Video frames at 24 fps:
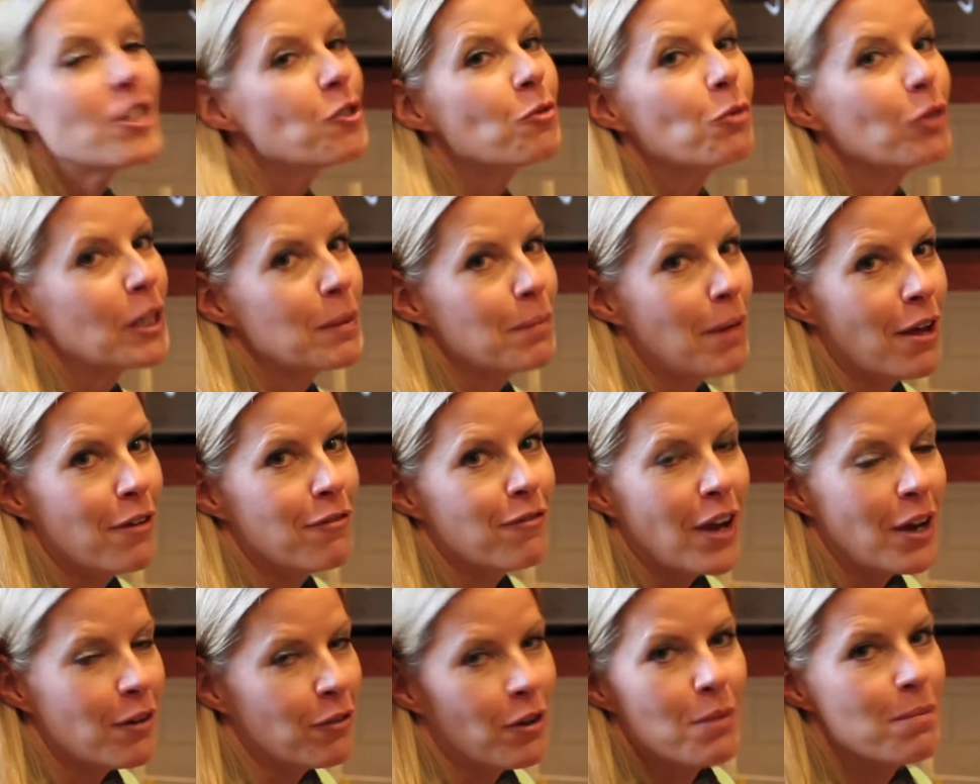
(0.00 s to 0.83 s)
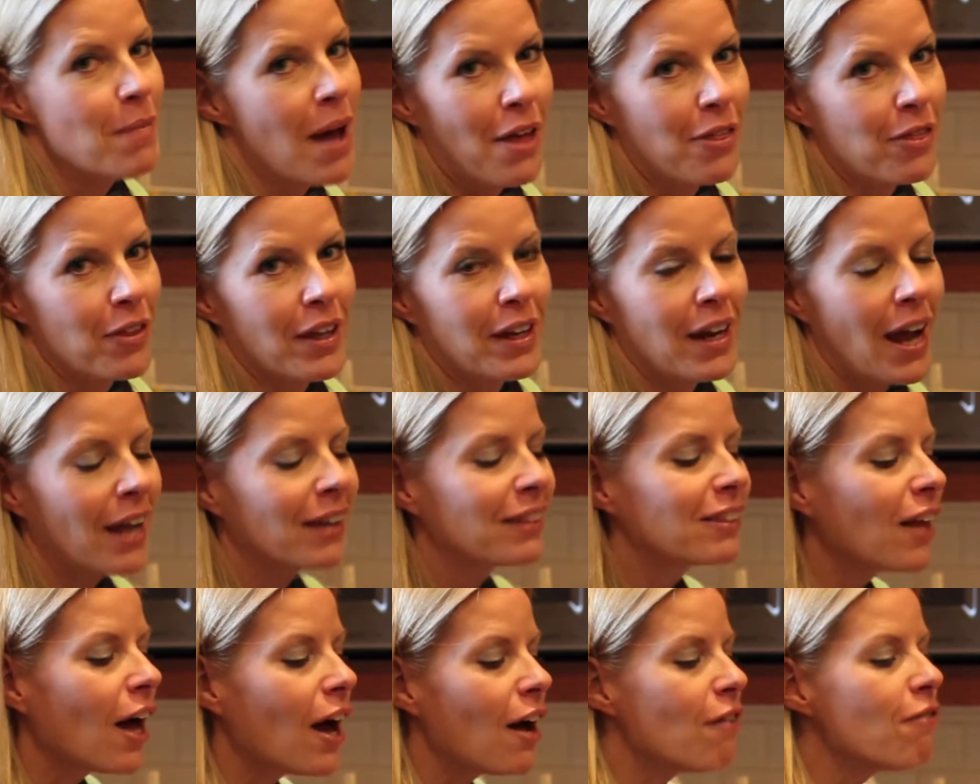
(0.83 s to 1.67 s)
is really my favorite method.
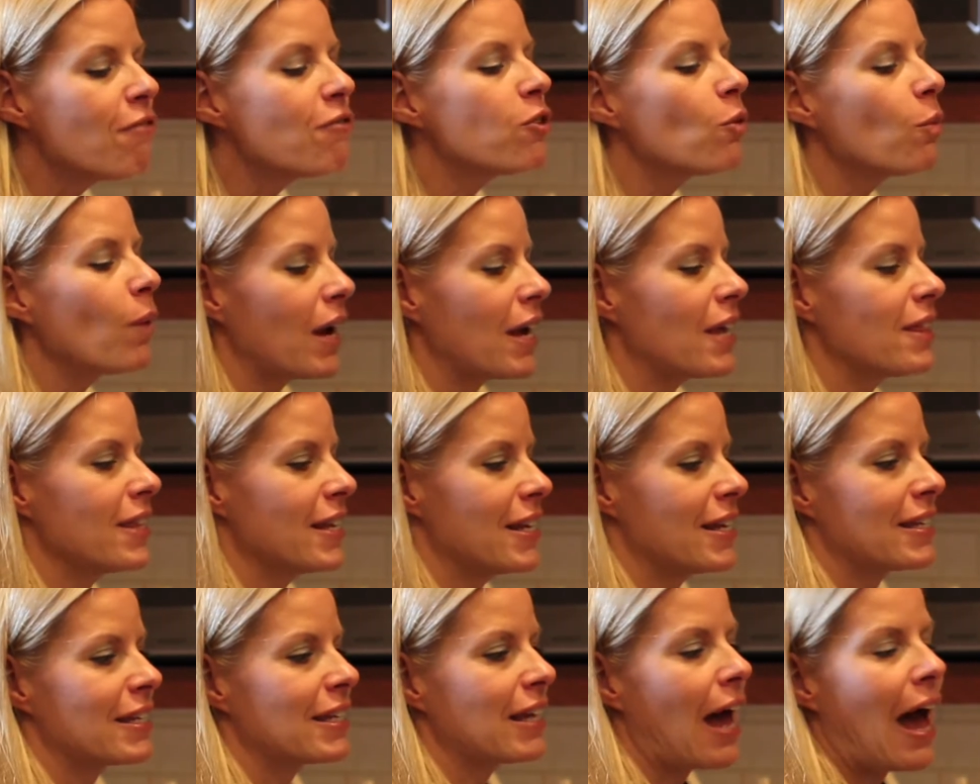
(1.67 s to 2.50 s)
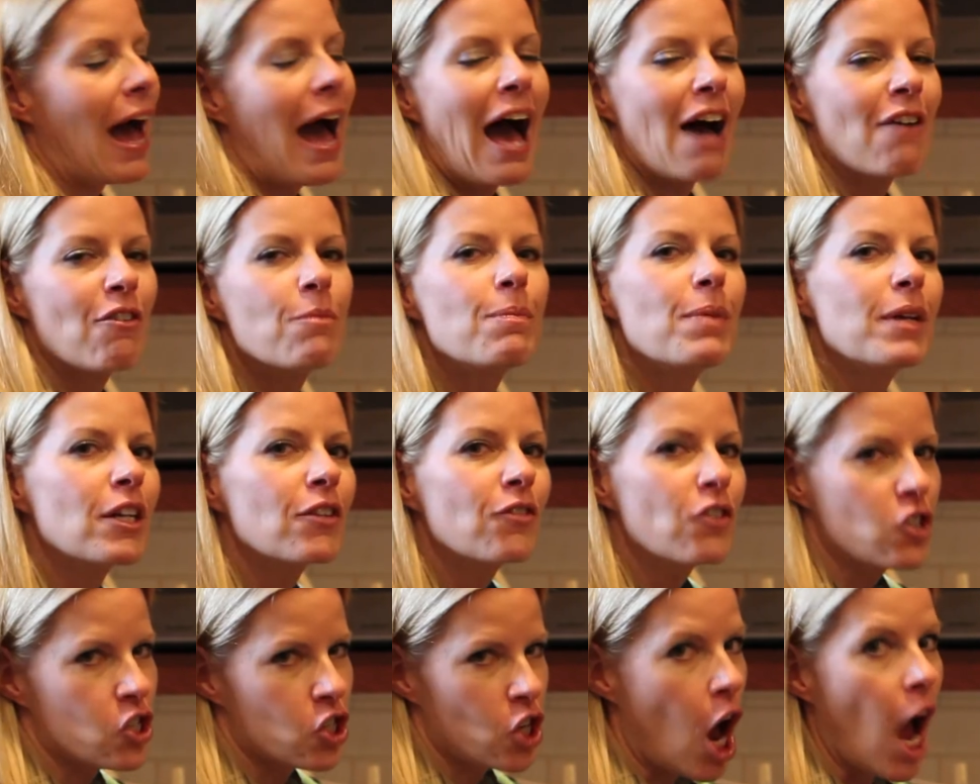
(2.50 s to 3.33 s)
I love the way these have a bit
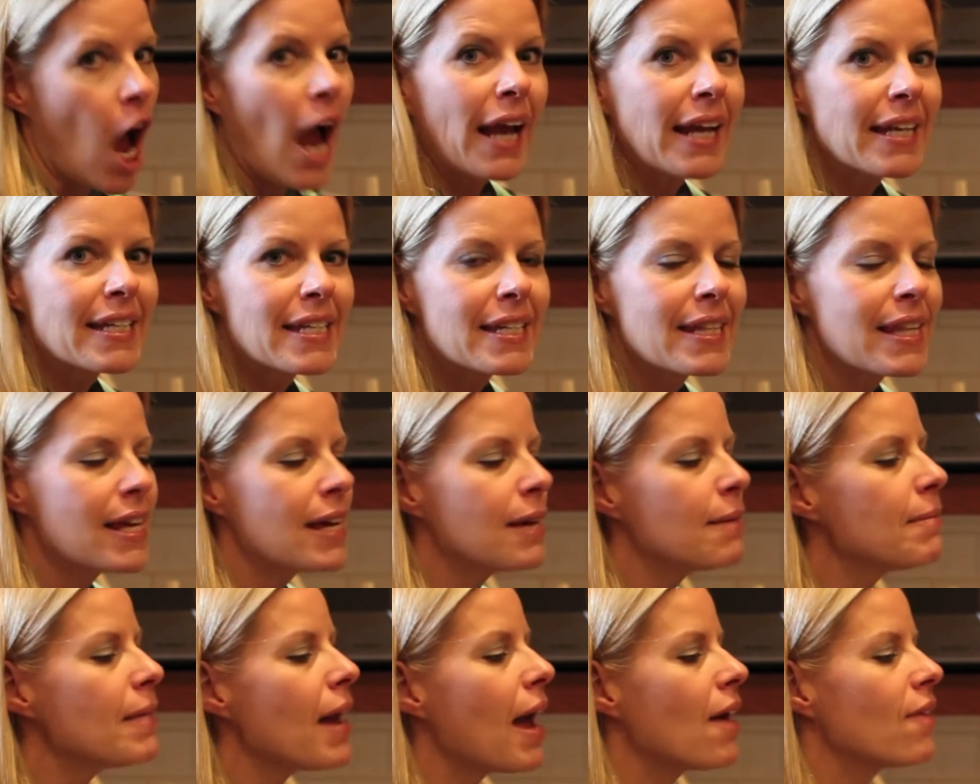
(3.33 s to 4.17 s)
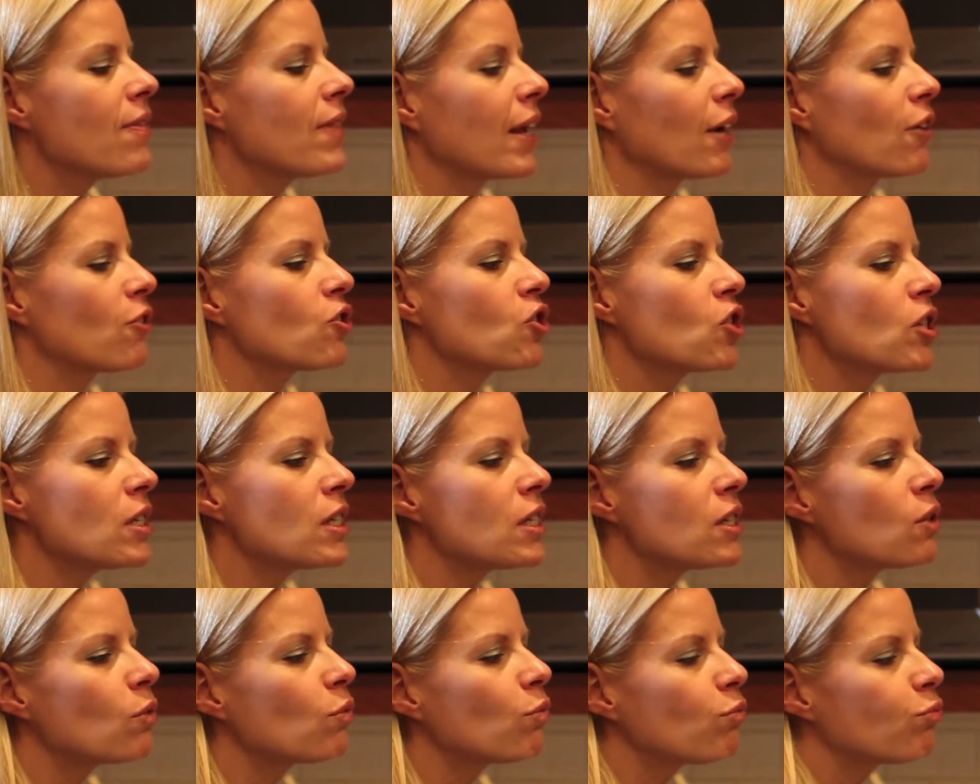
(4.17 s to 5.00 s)
of a shine to them, and they're
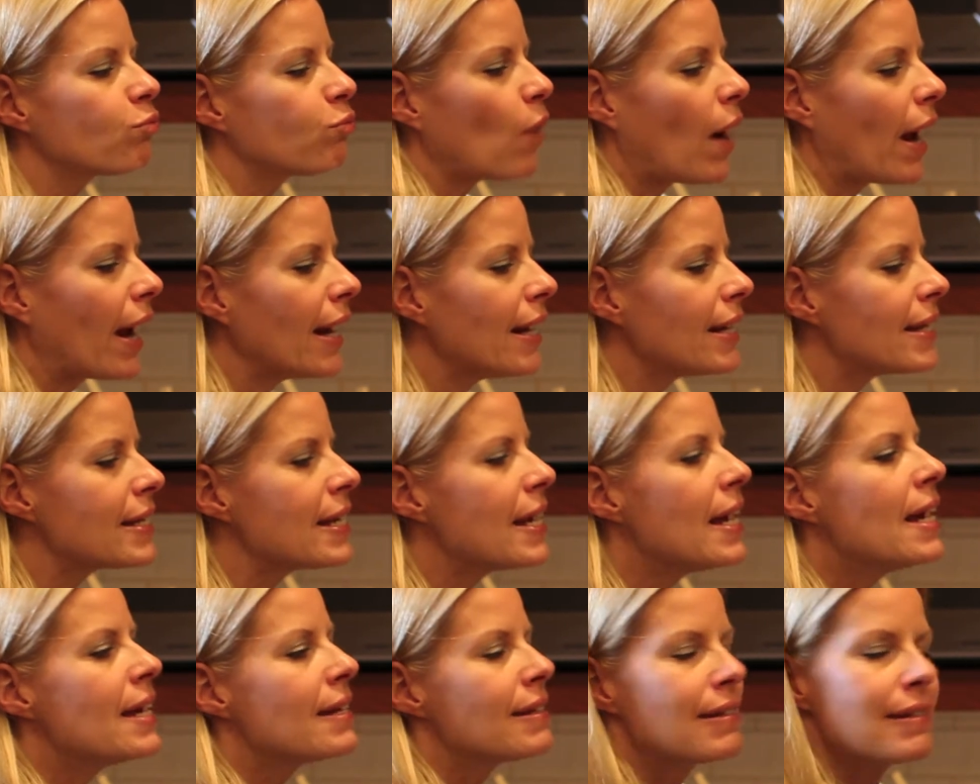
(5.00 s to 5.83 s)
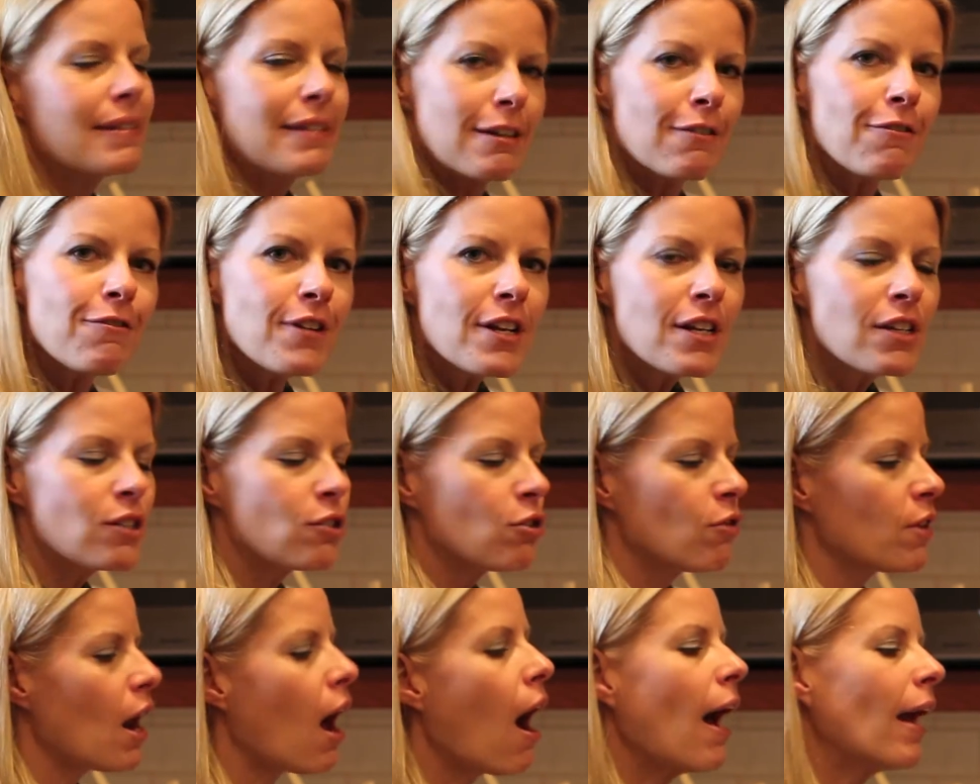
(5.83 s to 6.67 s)
just the right stiffness
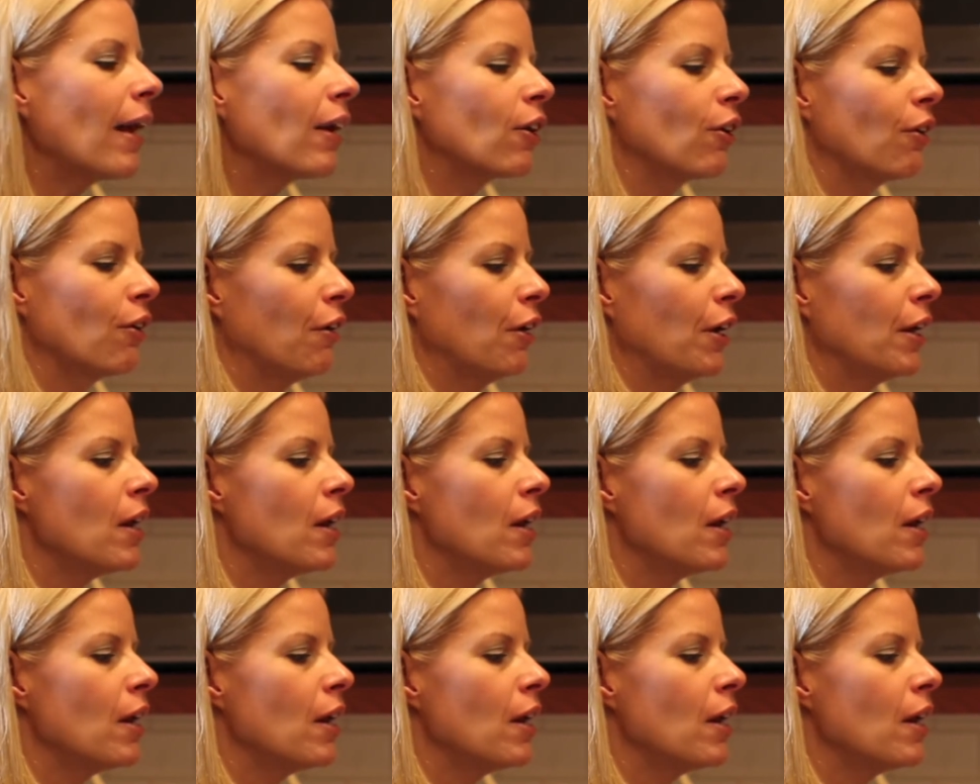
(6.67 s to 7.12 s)
so that I